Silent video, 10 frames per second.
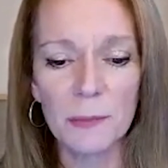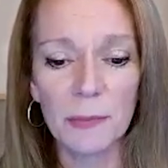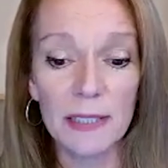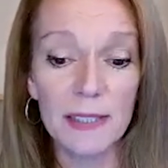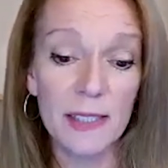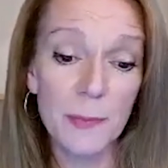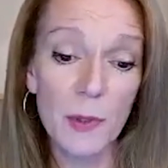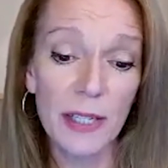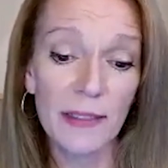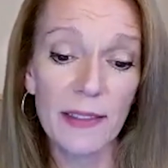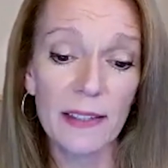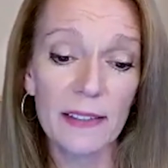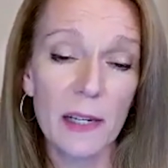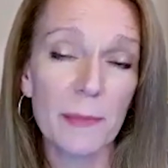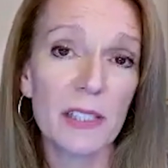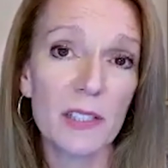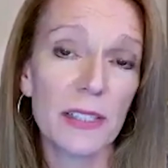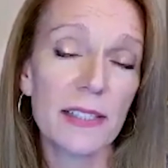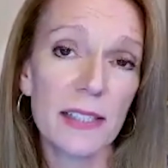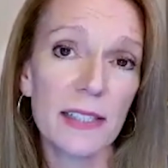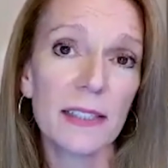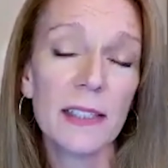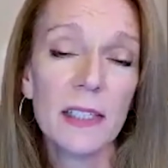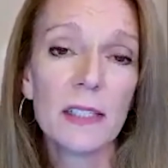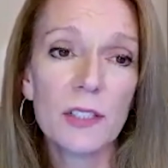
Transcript: To Melissa's point, I think it demonstrates the